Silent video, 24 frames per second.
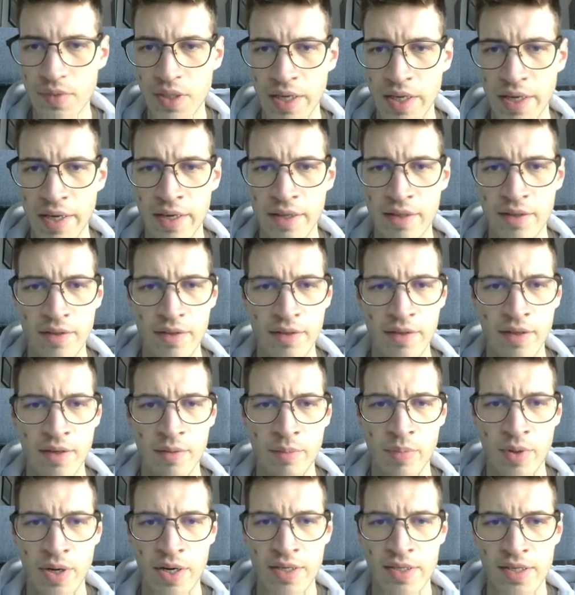and the
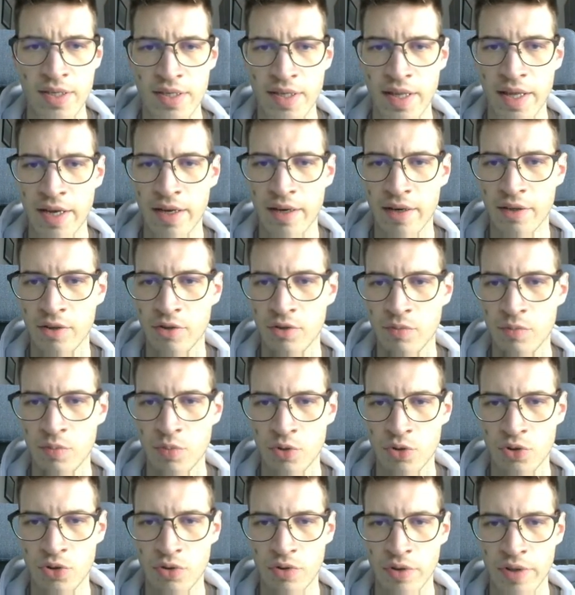price is likely to
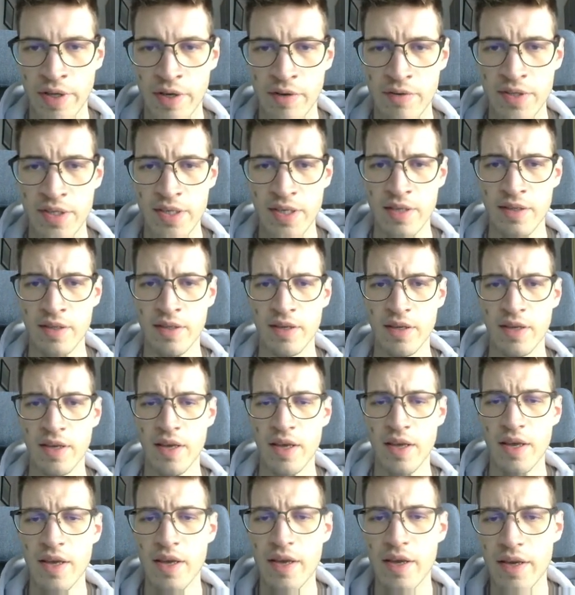push to downside,
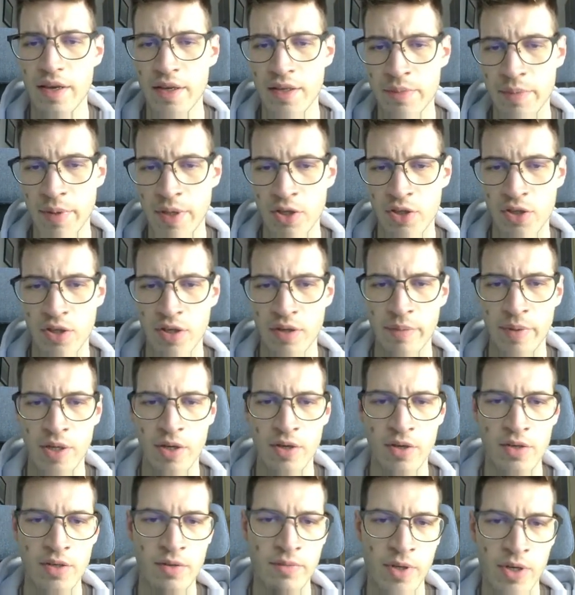especially
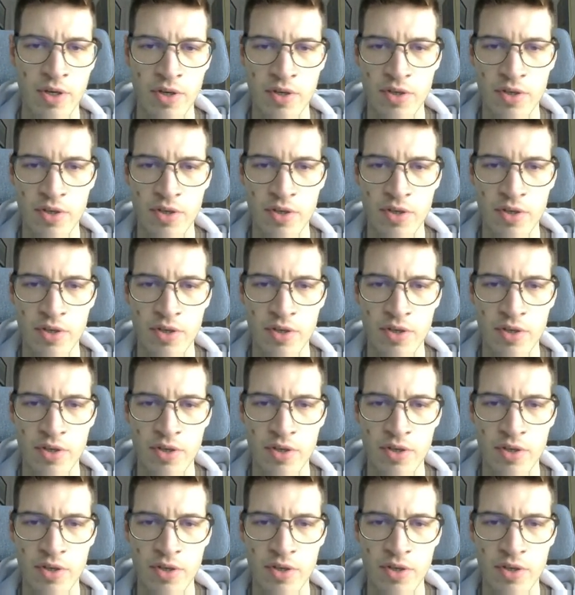because we are